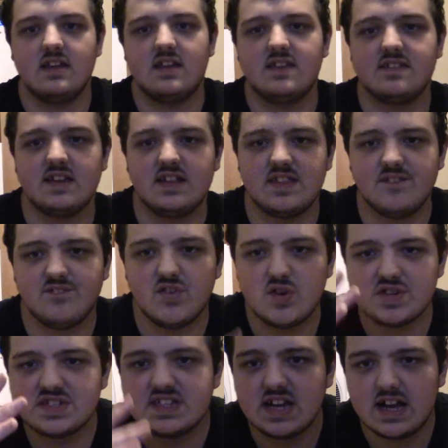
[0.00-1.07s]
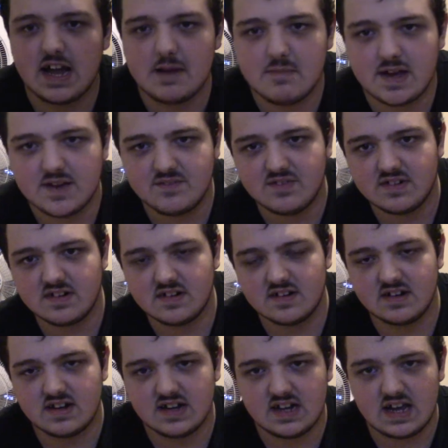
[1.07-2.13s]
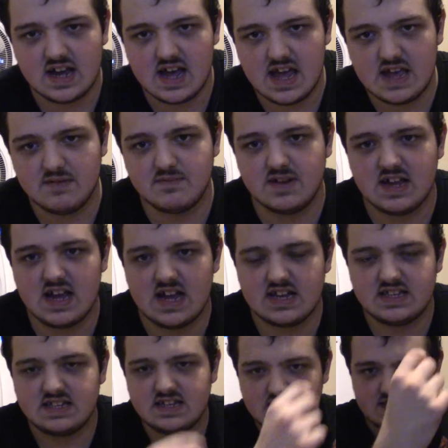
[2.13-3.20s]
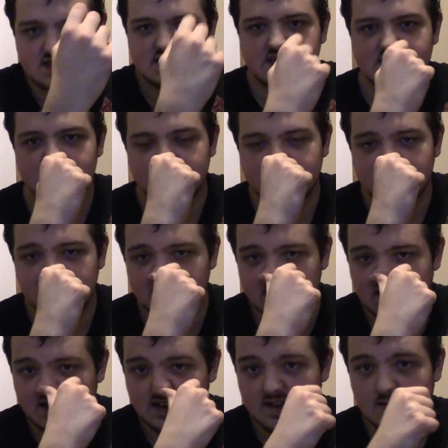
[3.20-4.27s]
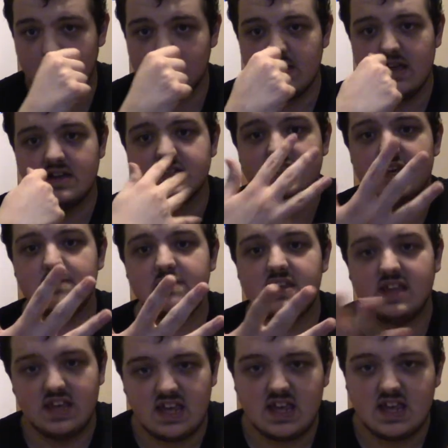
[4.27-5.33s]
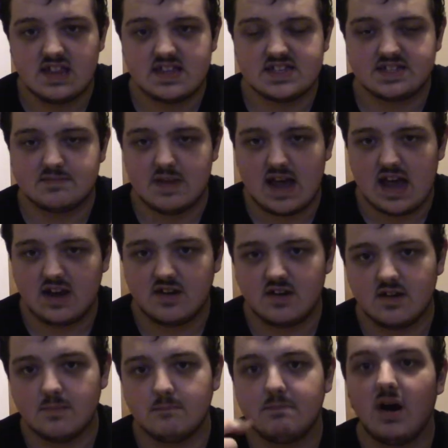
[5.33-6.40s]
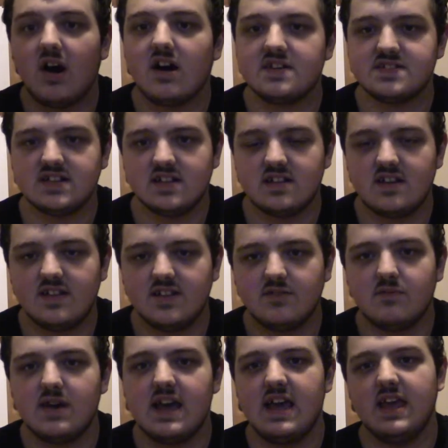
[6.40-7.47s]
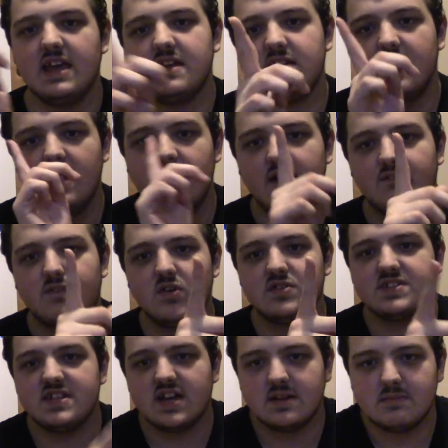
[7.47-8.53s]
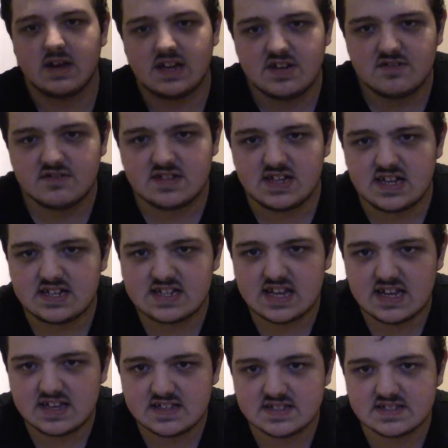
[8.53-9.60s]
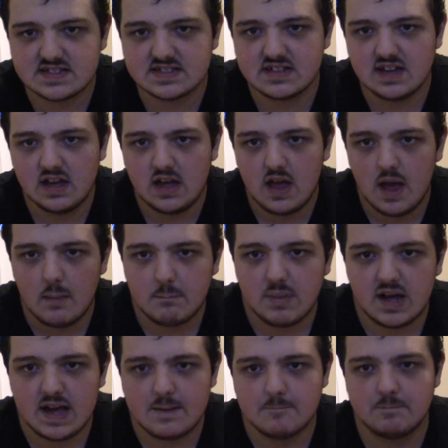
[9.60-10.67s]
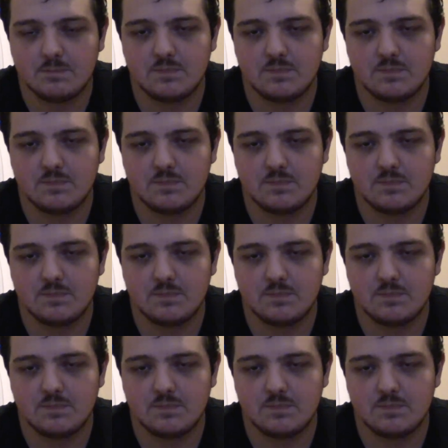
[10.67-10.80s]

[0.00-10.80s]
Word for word: it's like the first time ever I reacted to something in this manner, pausing along the way and focusing on minute details. But